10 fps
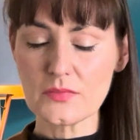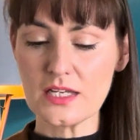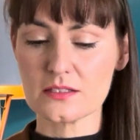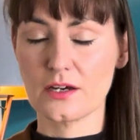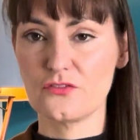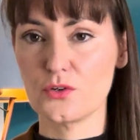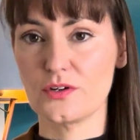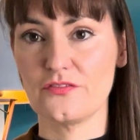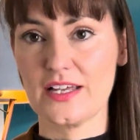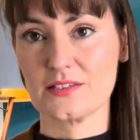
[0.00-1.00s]
So if you're
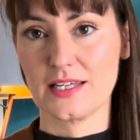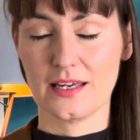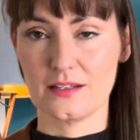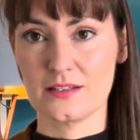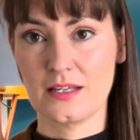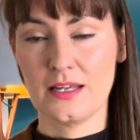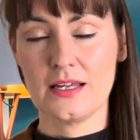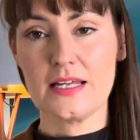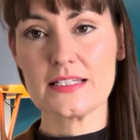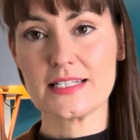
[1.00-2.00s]
investing in a
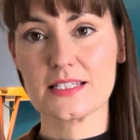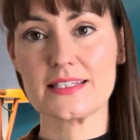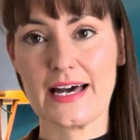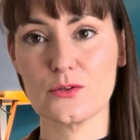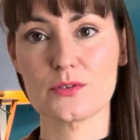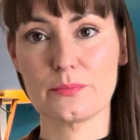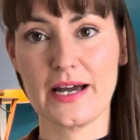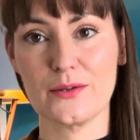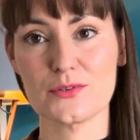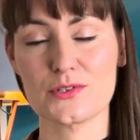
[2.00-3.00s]

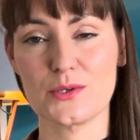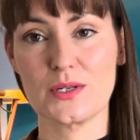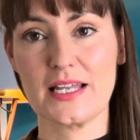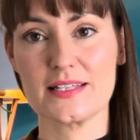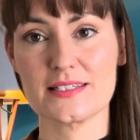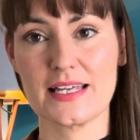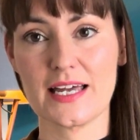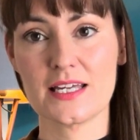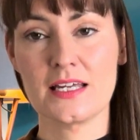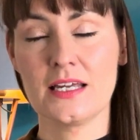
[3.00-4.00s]
£6,000 suit, let's
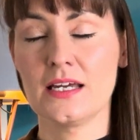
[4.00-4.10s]
say,